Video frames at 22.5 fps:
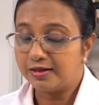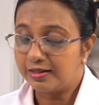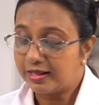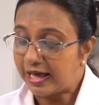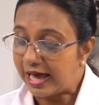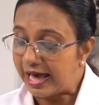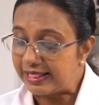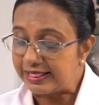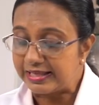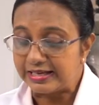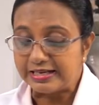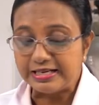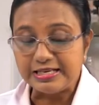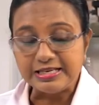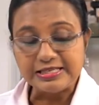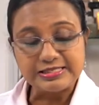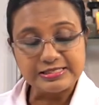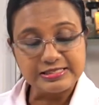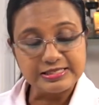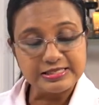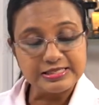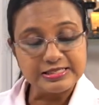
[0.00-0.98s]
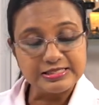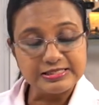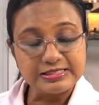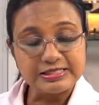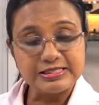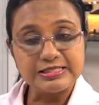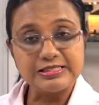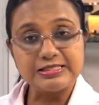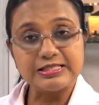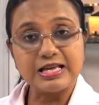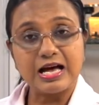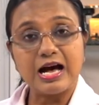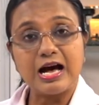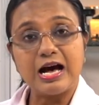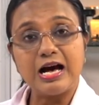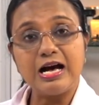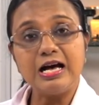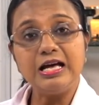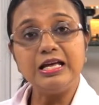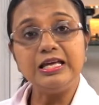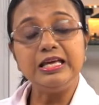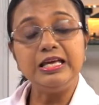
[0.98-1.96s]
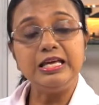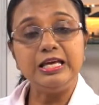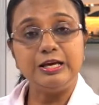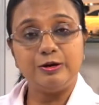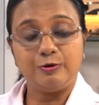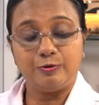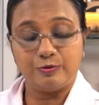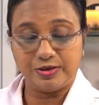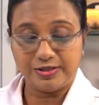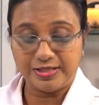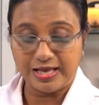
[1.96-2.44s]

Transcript: and the distances are equal,